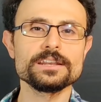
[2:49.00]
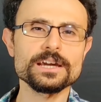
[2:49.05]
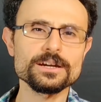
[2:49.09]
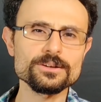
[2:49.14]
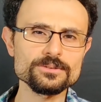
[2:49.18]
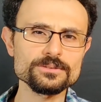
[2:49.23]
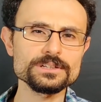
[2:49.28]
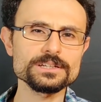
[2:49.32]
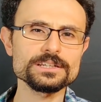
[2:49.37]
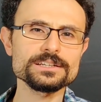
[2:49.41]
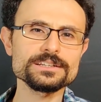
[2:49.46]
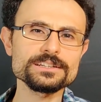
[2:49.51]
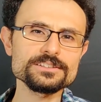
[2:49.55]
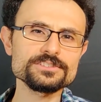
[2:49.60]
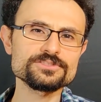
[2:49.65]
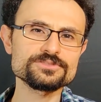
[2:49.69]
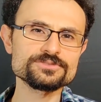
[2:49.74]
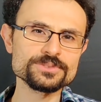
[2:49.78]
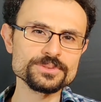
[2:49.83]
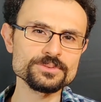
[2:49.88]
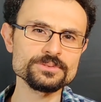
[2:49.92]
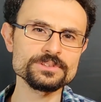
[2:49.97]
Now, it
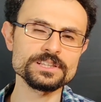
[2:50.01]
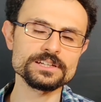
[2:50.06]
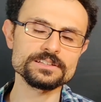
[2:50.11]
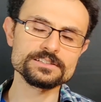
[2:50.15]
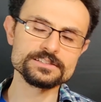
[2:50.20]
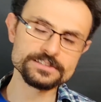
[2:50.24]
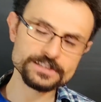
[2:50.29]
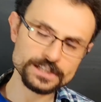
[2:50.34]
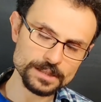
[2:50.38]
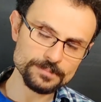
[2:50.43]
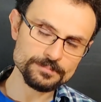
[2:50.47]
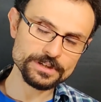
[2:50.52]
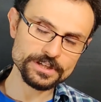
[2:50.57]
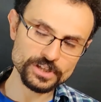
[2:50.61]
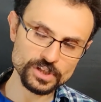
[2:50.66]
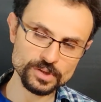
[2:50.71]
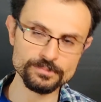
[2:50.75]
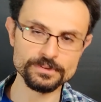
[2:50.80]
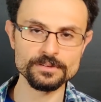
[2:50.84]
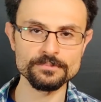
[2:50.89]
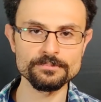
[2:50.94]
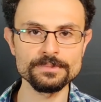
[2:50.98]
is true that some
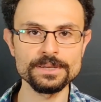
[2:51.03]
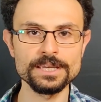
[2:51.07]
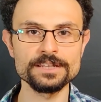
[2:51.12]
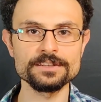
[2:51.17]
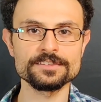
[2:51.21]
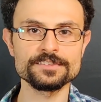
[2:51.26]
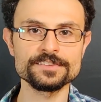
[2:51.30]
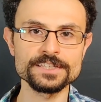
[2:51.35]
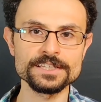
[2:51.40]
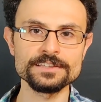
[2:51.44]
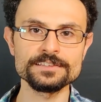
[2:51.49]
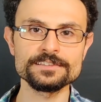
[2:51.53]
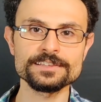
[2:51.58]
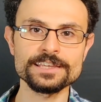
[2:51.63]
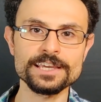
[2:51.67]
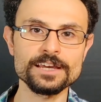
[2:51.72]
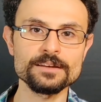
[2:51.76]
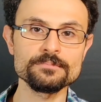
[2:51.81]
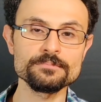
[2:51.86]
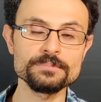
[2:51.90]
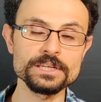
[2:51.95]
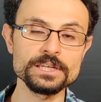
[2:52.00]
human-made things
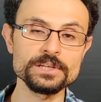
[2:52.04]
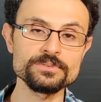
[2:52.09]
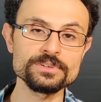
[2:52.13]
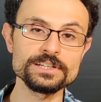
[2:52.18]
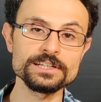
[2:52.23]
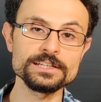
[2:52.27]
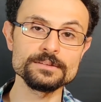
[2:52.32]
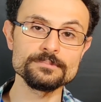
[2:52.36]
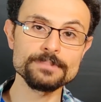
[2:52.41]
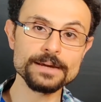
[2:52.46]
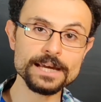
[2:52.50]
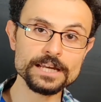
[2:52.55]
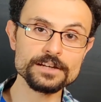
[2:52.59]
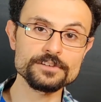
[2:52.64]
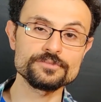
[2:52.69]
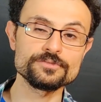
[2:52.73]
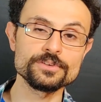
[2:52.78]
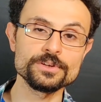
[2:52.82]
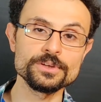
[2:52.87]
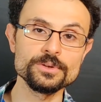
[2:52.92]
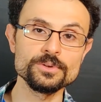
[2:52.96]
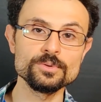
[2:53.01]
can be really bad
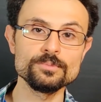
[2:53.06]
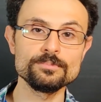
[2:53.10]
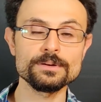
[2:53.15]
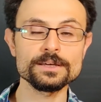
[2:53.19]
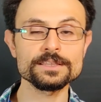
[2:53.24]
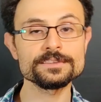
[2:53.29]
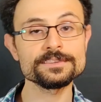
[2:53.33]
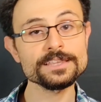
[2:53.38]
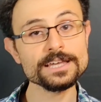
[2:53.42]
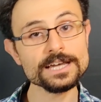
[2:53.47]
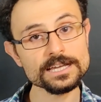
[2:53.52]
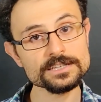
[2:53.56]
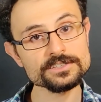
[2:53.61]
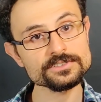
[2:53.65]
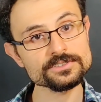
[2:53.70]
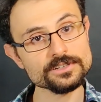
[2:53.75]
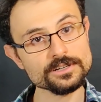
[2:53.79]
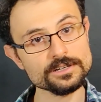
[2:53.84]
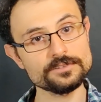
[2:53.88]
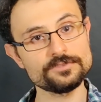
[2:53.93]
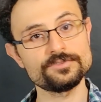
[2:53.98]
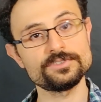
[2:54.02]
for you, but that
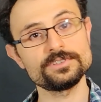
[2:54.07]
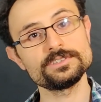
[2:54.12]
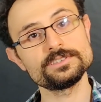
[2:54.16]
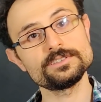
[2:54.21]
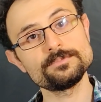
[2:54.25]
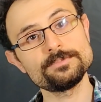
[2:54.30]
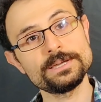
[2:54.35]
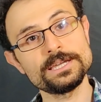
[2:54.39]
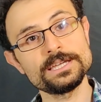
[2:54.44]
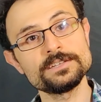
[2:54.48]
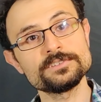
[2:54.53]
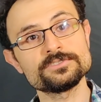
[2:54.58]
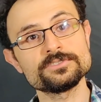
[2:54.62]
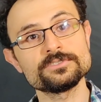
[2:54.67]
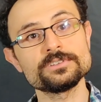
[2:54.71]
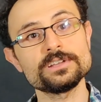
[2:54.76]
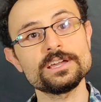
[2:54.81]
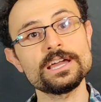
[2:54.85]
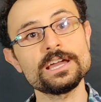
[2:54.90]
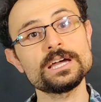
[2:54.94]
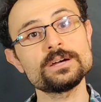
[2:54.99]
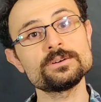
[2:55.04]
often depends on
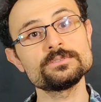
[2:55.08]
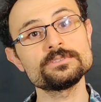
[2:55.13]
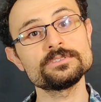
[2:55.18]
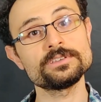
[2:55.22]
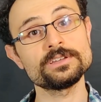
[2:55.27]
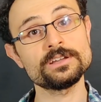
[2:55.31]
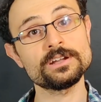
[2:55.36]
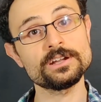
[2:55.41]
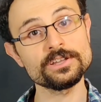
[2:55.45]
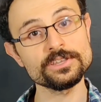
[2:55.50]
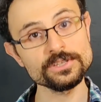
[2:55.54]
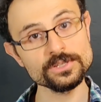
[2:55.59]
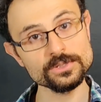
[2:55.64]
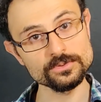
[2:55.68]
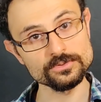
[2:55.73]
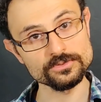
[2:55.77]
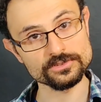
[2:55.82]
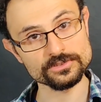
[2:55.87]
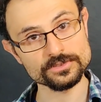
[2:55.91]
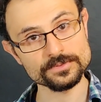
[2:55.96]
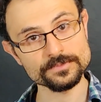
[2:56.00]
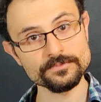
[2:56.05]
how they are
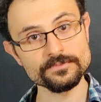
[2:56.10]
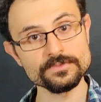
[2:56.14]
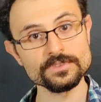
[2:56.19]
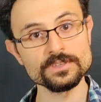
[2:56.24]
used.